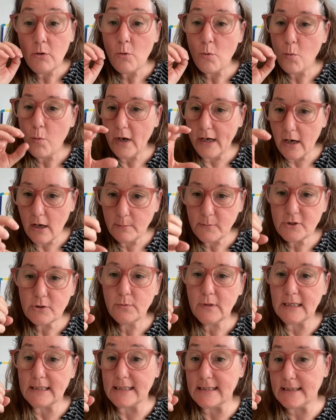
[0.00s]
when I'm
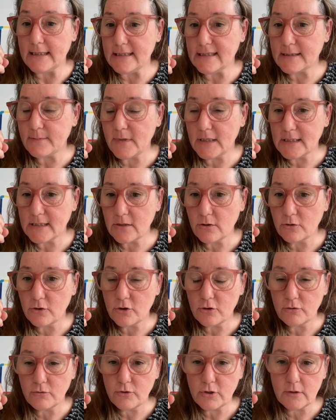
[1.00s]
doing assessments on
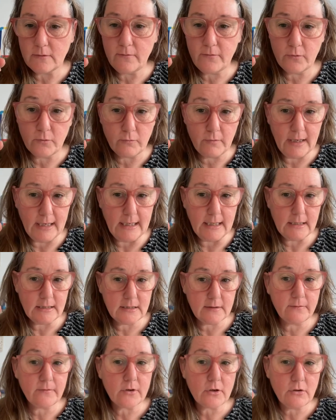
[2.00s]
children for reading
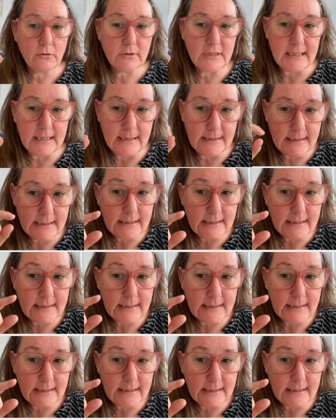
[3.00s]
difficulties,